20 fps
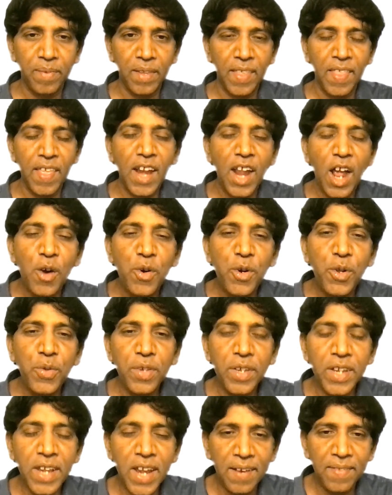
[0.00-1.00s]
Then how do
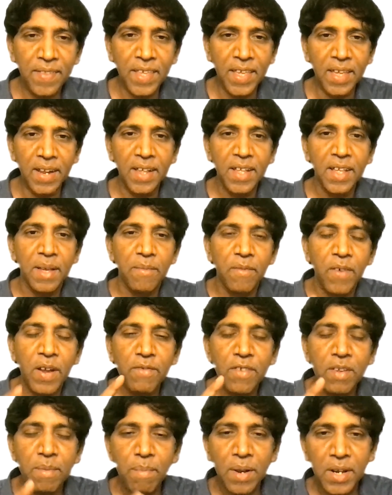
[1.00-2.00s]
we get there? When
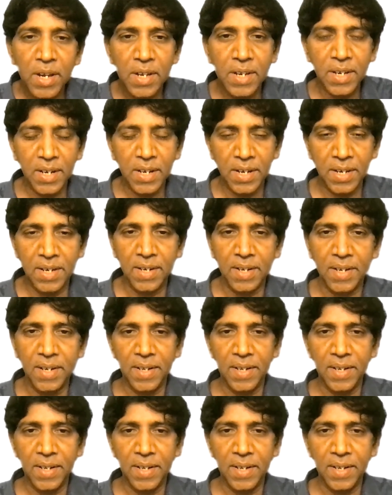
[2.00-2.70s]
we meditate,